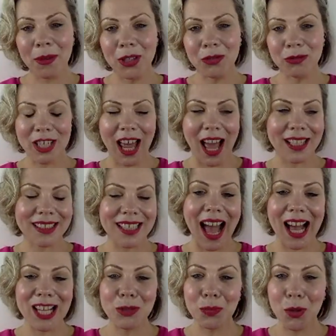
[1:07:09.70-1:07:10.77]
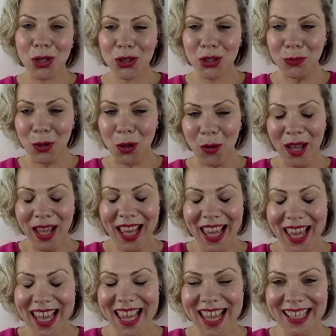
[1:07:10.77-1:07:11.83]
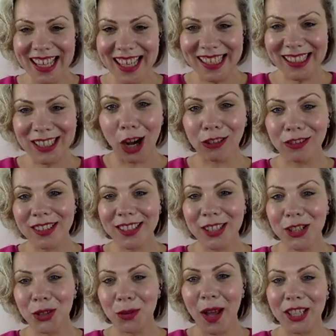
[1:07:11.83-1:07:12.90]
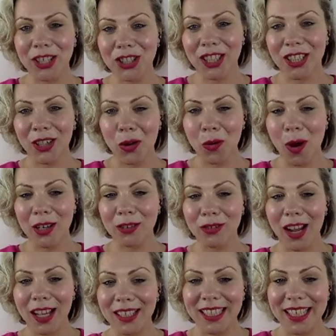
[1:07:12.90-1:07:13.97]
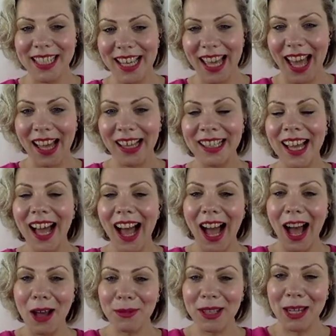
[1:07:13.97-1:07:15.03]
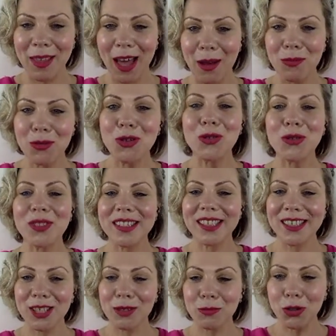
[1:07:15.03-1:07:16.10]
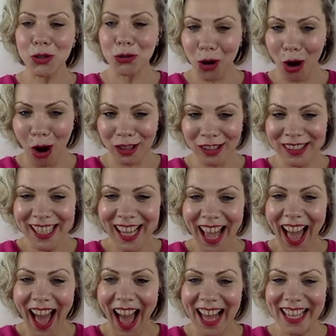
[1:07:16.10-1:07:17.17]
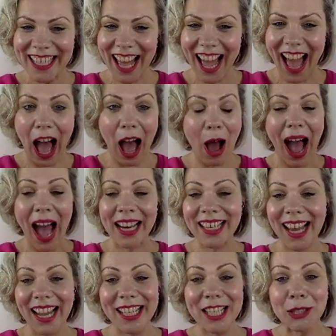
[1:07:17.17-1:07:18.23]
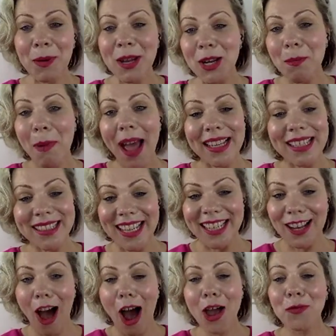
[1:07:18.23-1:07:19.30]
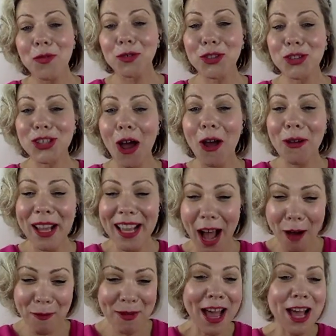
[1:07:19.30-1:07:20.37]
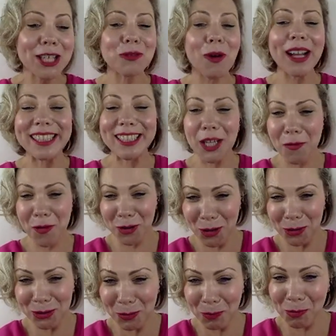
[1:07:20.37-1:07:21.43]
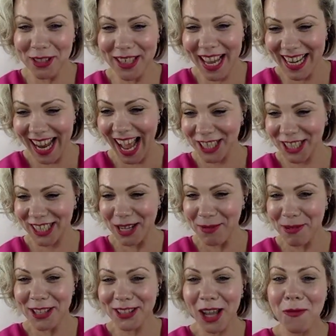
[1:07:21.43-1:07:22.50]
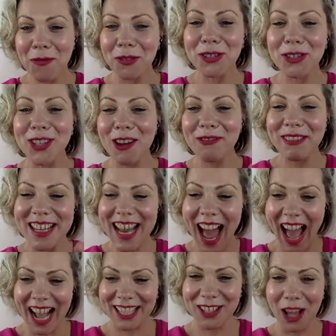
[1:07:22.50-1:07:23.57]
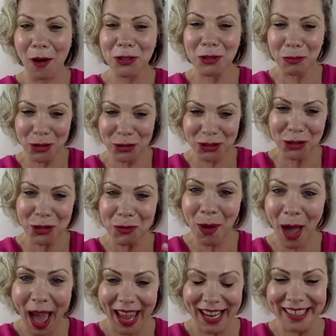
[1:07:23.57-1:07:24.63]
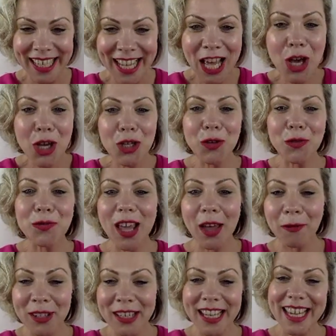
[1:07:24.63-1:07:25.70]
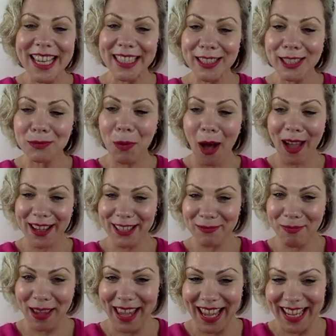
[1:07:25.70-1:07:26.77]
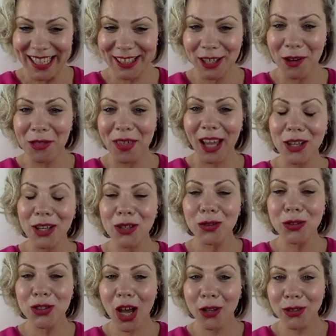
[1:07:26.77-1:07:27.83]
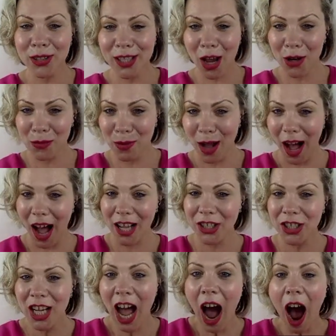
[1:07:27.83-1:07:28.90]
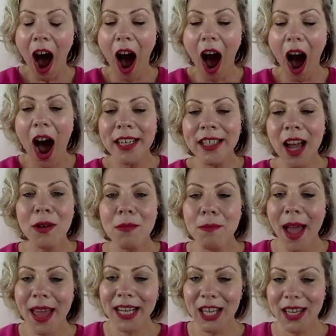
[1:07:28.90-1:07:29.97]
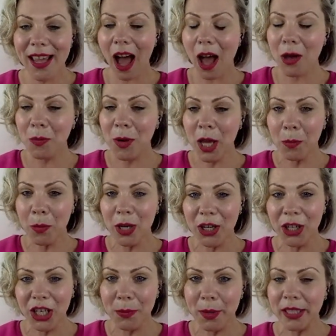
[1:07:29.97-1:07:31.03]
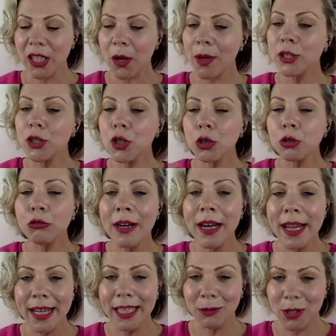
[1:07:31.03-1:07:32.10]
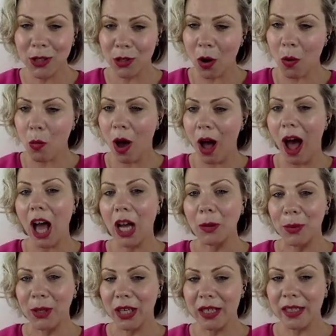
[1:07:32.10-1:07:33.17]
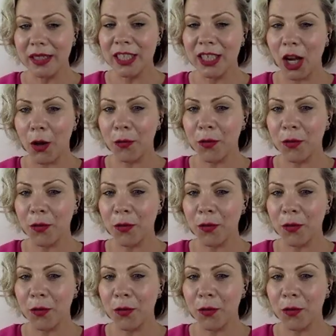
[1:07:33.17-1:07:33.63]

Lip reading: and as relaxed as possible in this current situation, and quite rightly, yeah, keep that immune system strong. And Adelaide, it's been amazing. Like I feel so. It's quite difficult to present actually because I feel so relaxed after watching you paint. You've definitely inspired me. So thank you so much. I know that many people are going to be so intrigued with your work because,